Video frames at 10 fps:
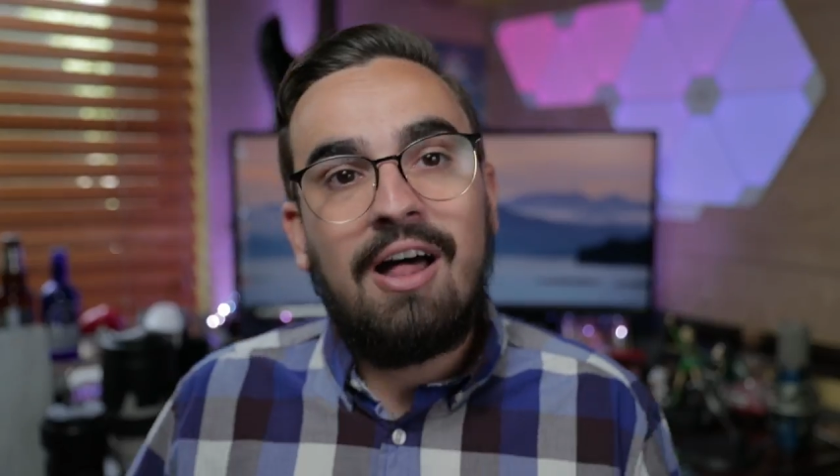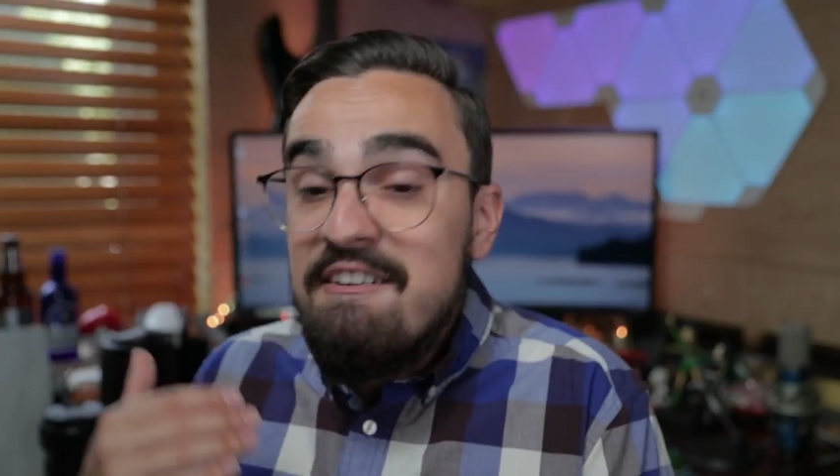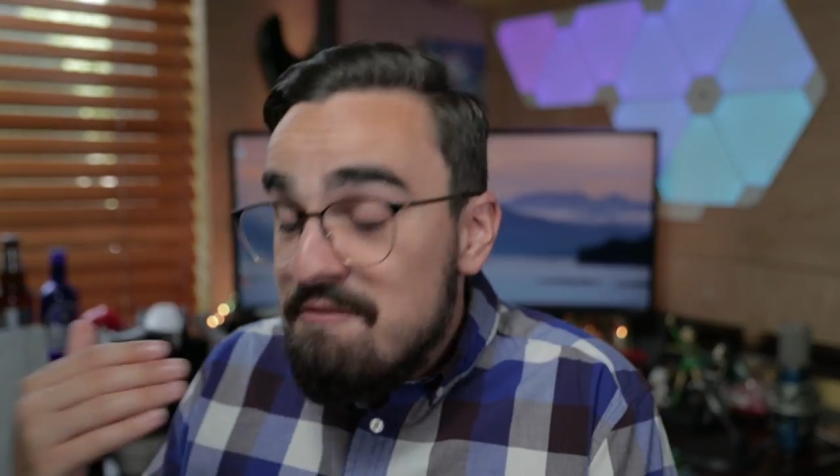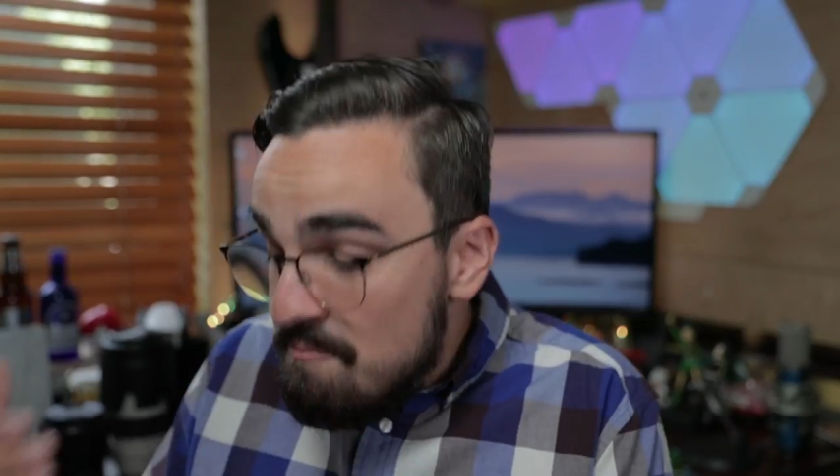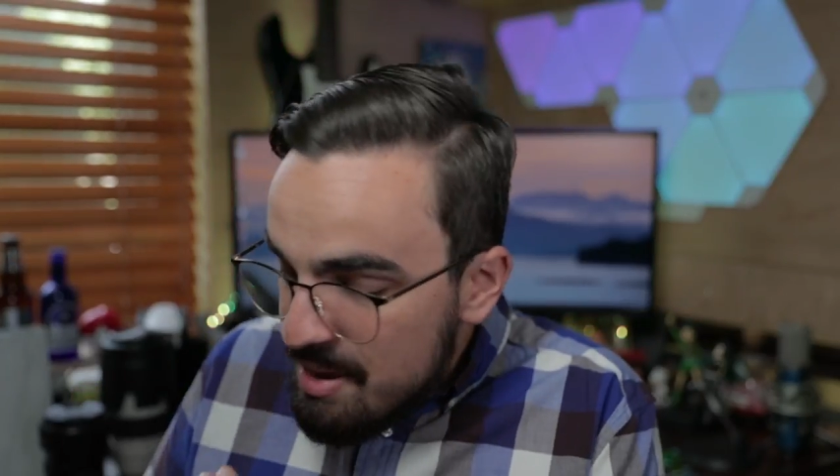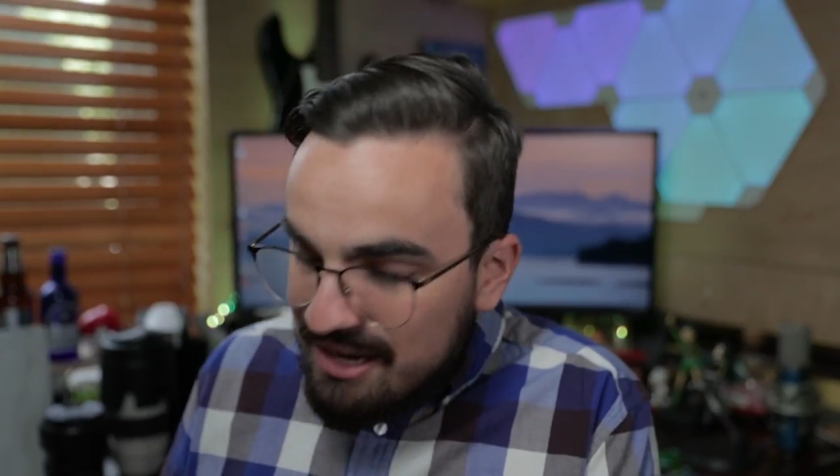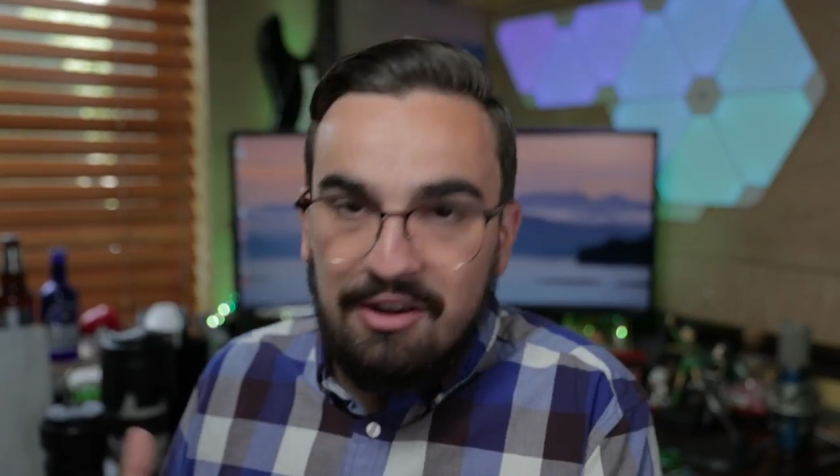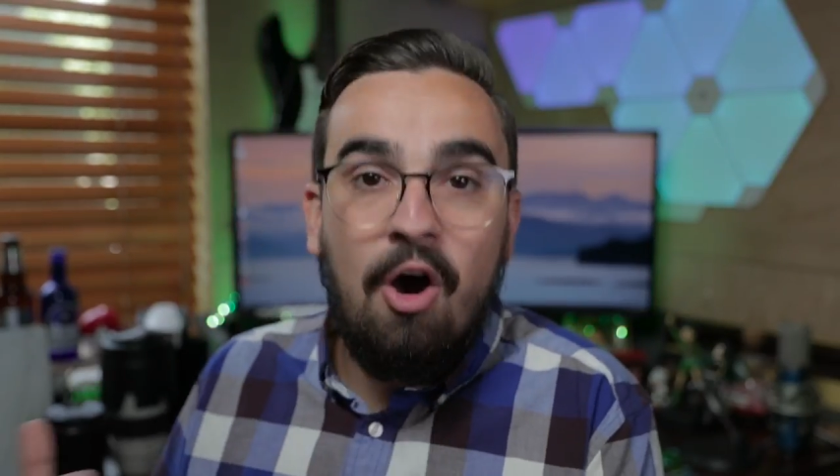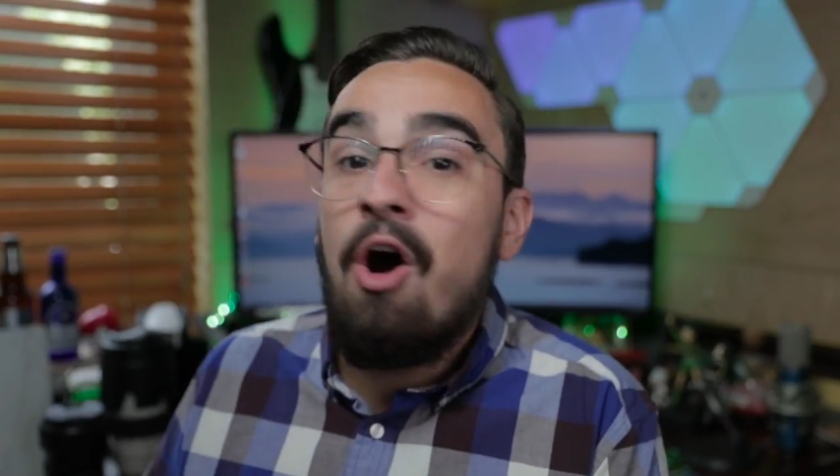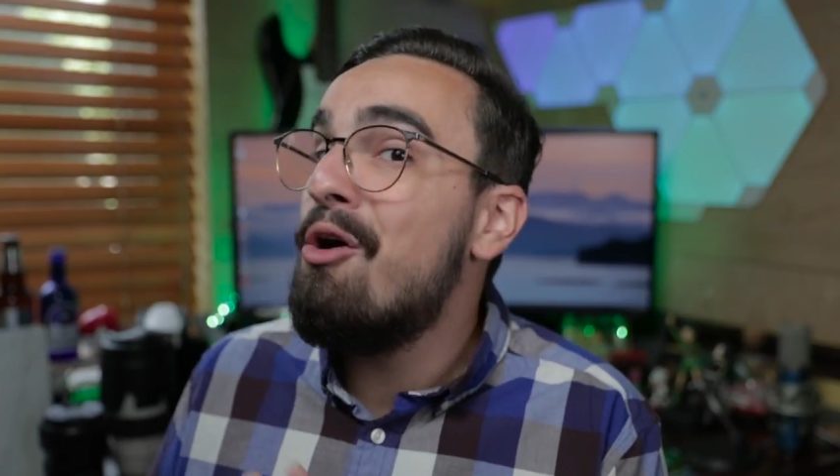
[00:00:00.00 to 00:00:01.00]
I've been
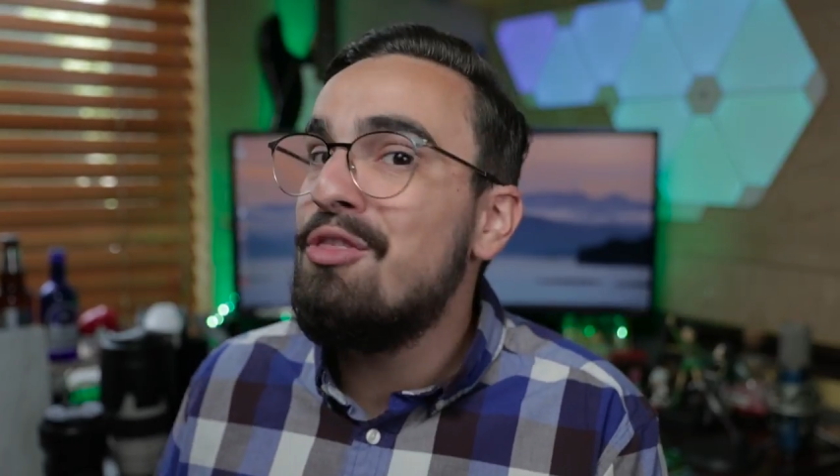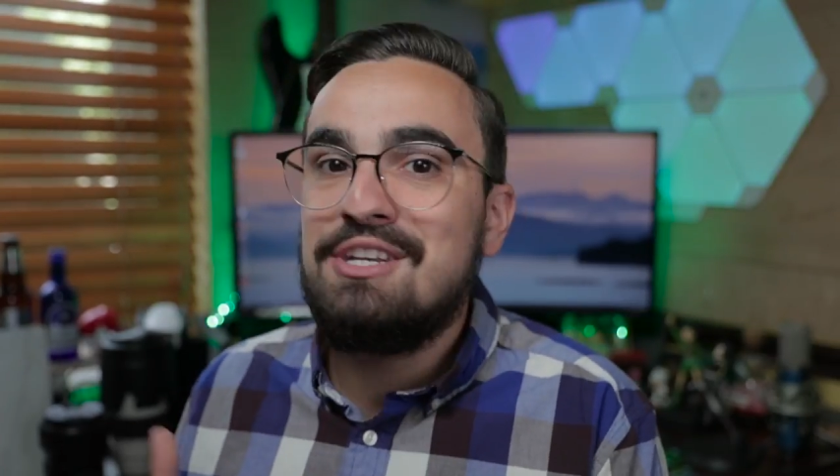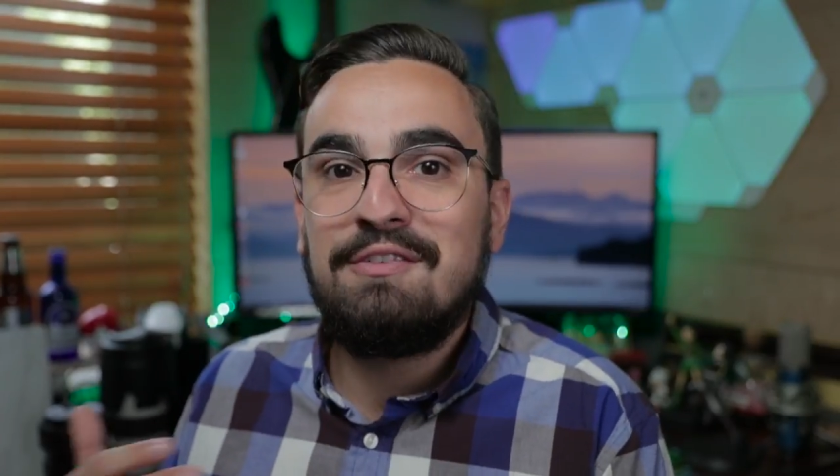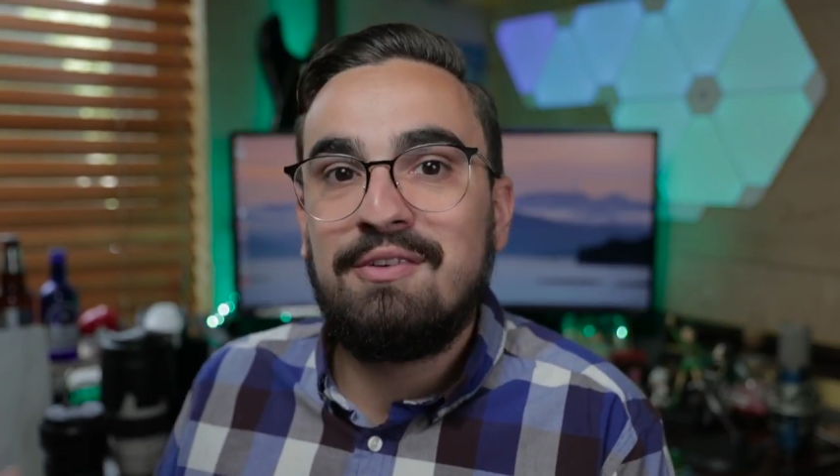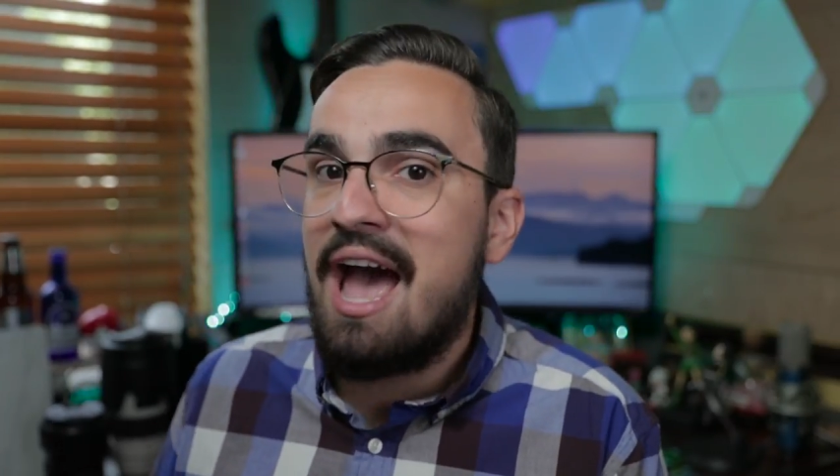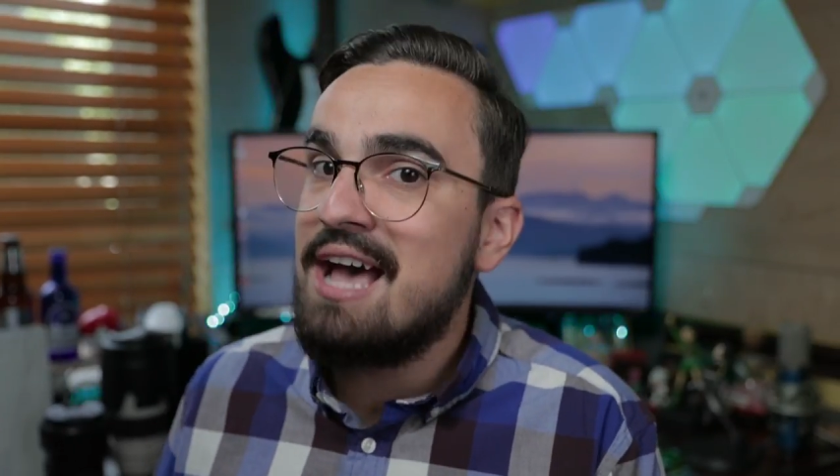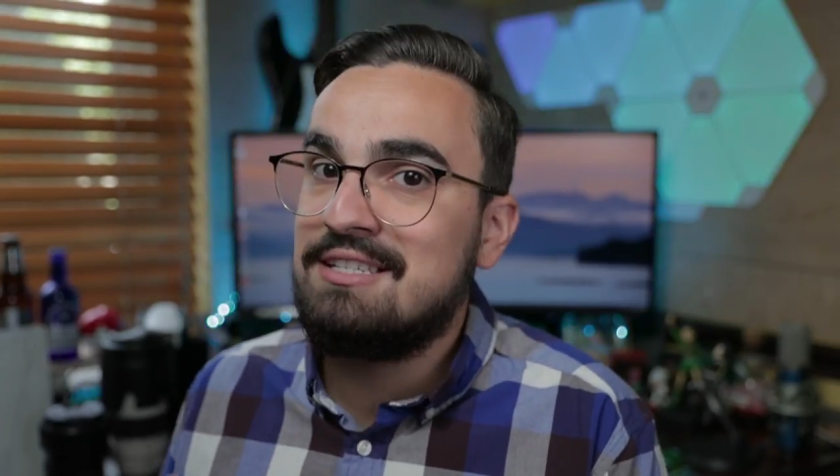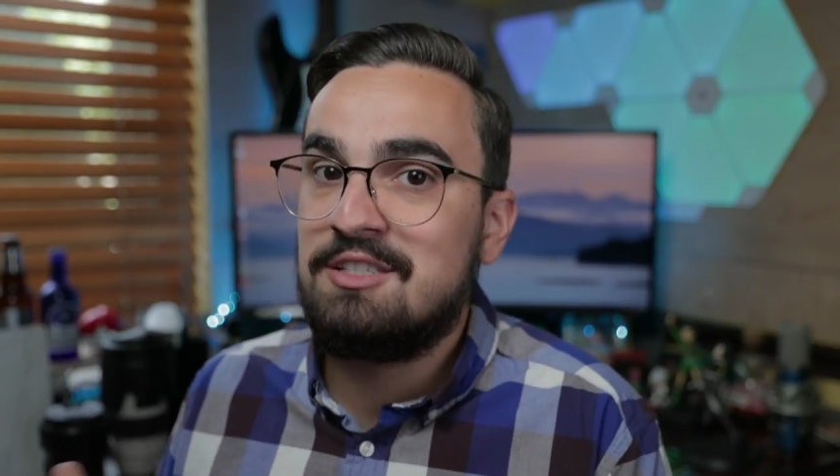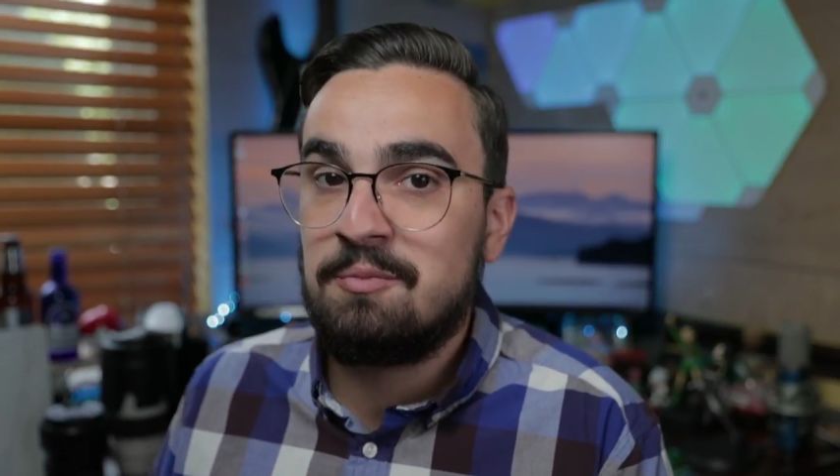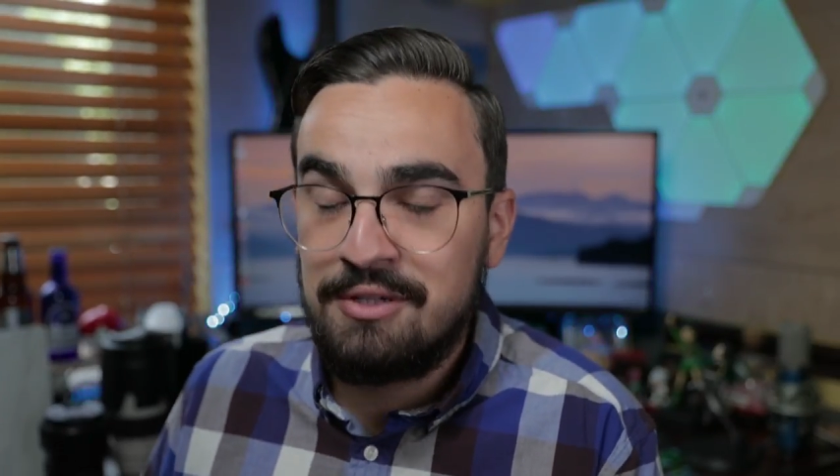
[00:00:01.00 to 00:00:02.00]
in all the different
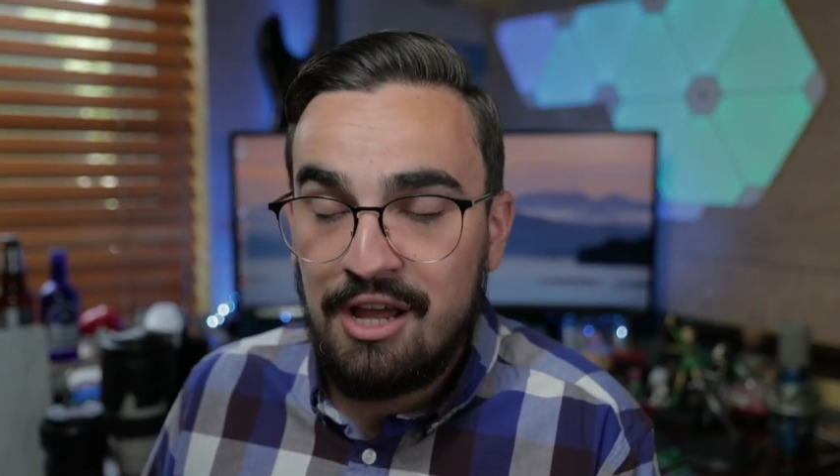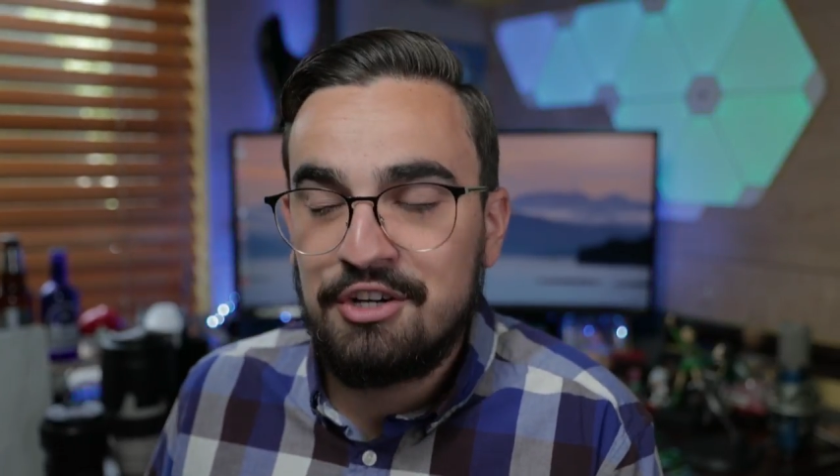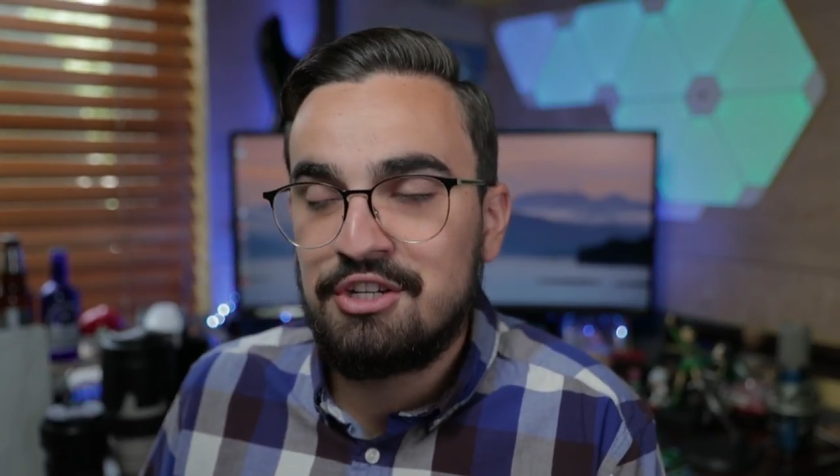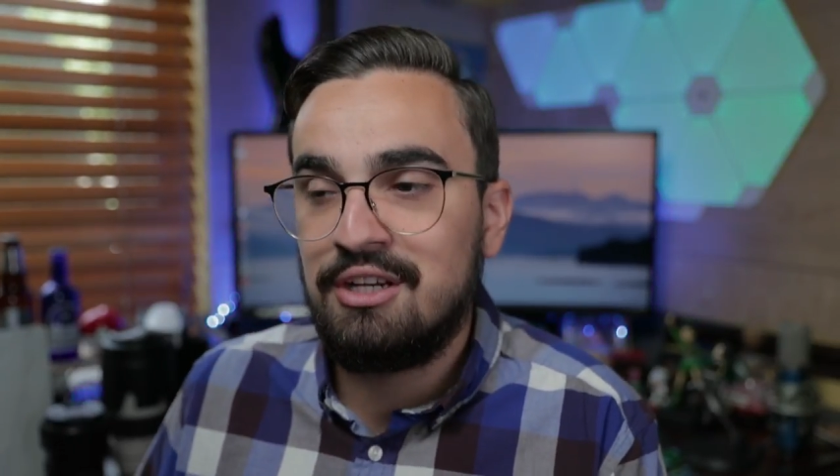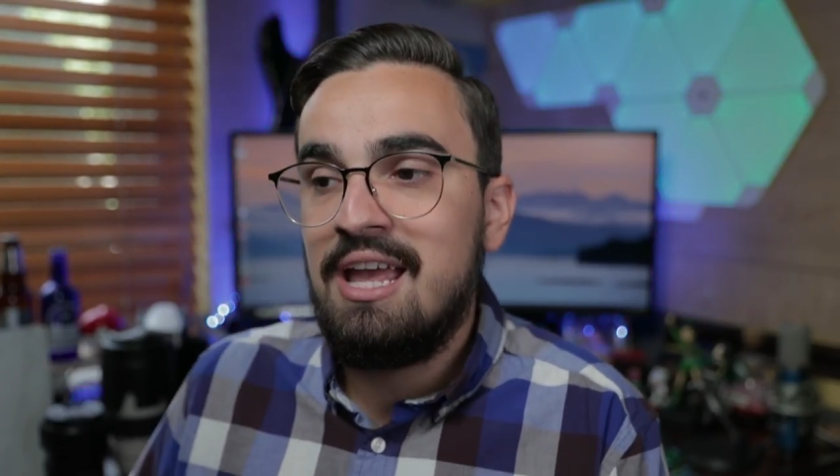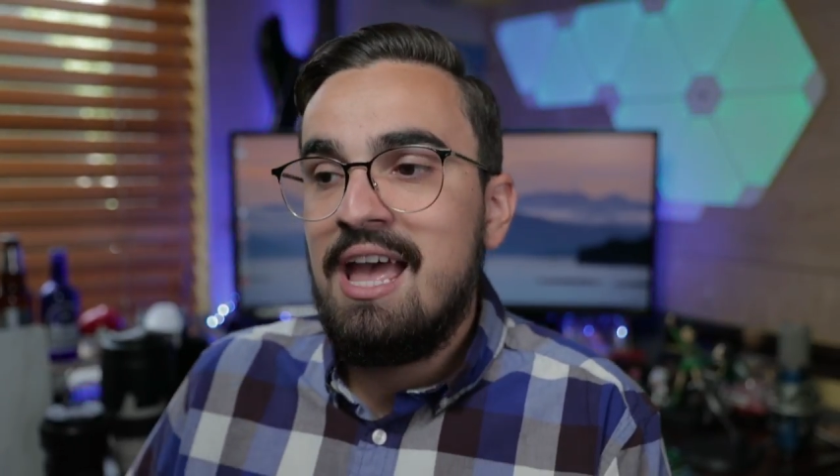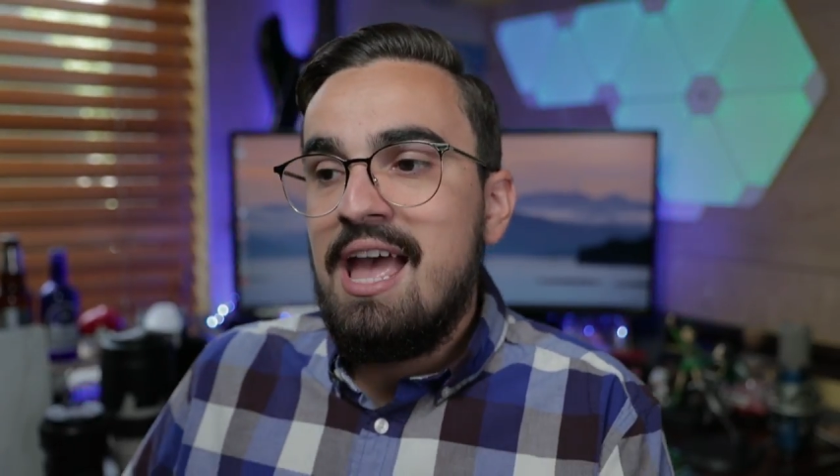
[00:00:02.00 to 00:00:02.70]
assets of production.